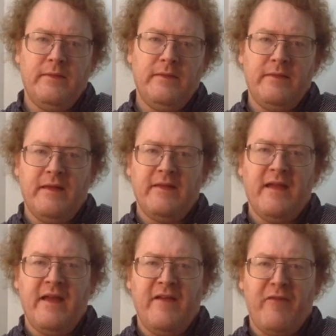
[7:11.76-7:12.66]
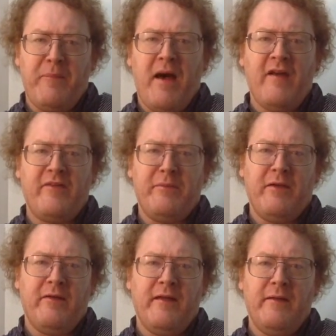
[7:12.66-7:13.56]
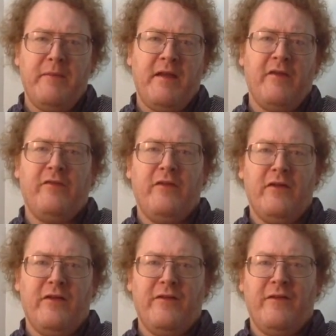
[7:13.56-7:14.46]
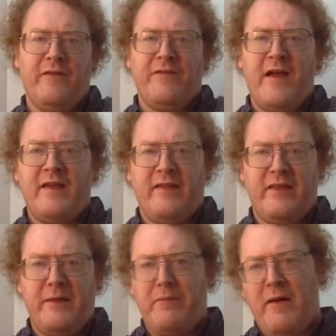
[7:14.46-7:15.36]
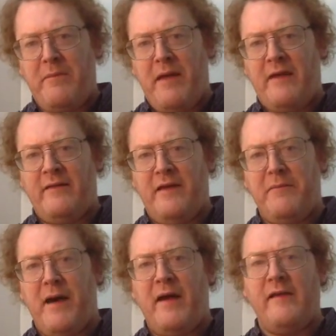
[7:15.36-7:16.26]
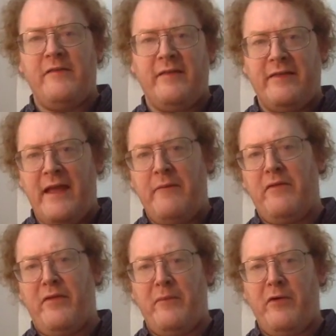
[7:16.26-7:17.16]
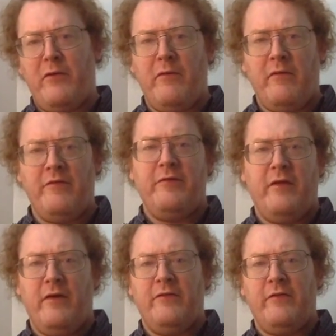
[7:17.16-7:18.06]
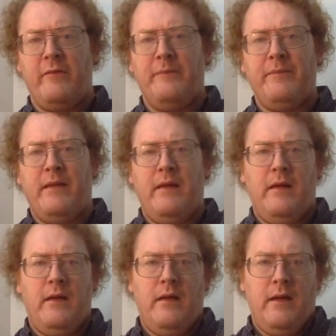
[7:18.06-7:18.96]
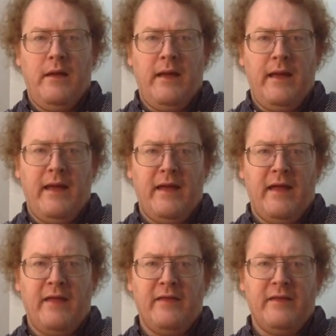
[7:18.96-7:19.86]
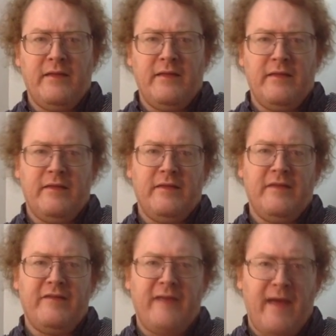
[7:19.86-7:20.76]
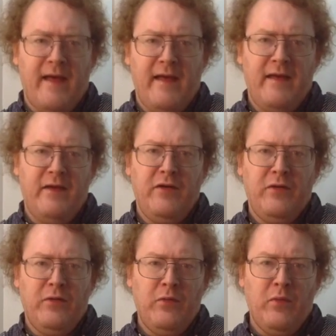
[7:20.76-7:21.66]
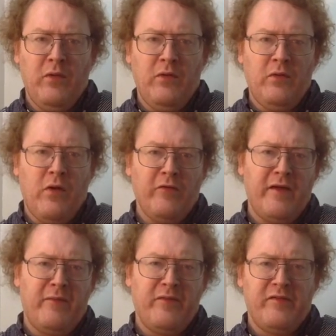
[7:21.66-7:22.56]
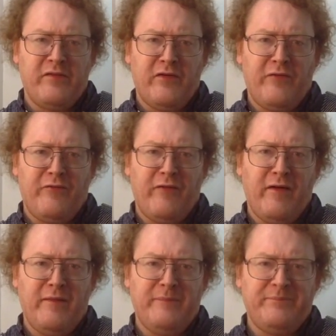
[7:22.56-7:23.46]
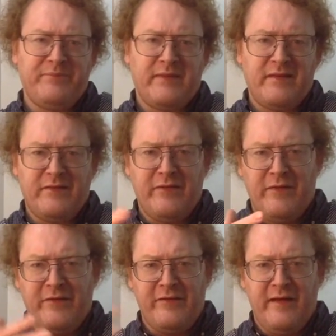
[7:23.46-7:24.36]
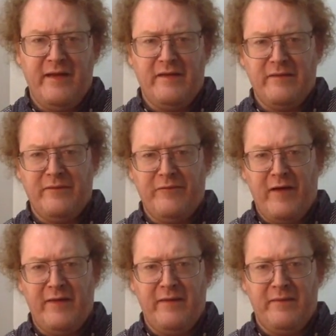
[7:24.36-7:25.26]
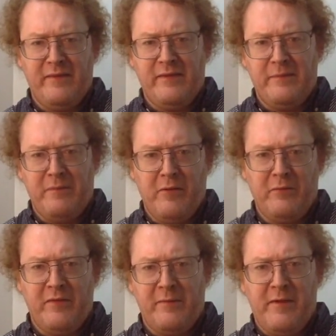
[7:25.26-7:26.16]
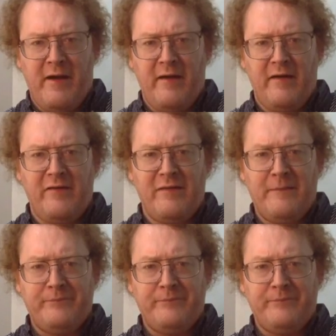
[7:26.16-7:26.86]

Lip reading: They have a possibility because, you know, the fact that they brought back dead bodies, that they were the murderers, you know. So, and this guy who goes out with his girlfriend to the sea to find the boat with the bodies,